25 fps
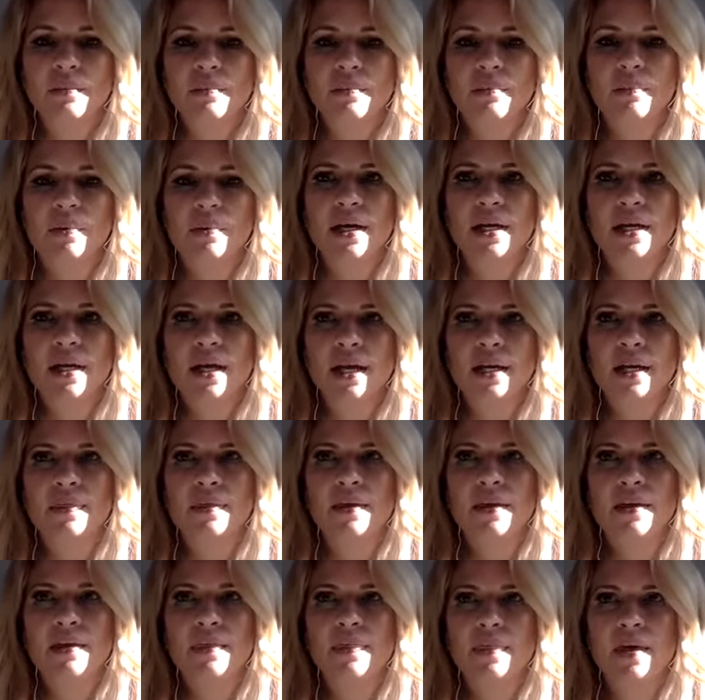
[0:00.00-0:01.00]
But I
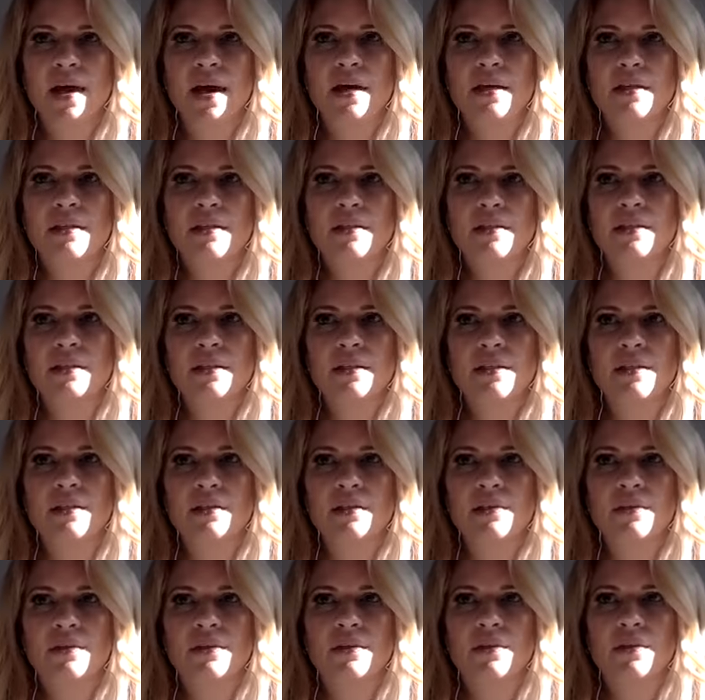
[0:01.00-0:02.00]
think that,
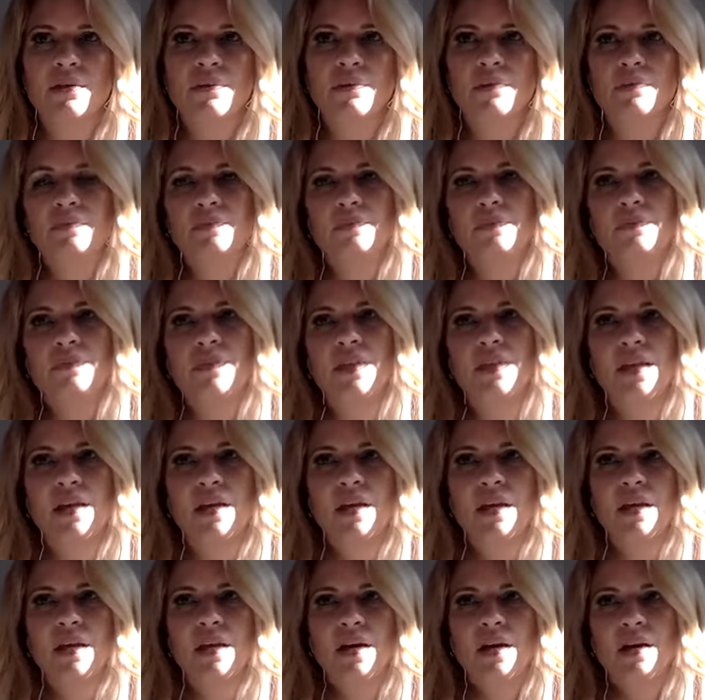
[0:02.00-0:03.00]
you'll
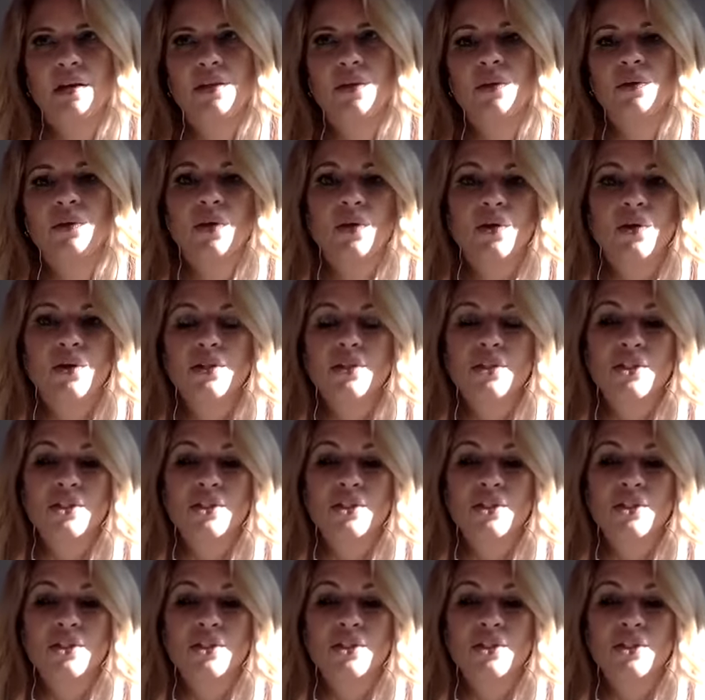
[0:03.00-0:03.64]
learn.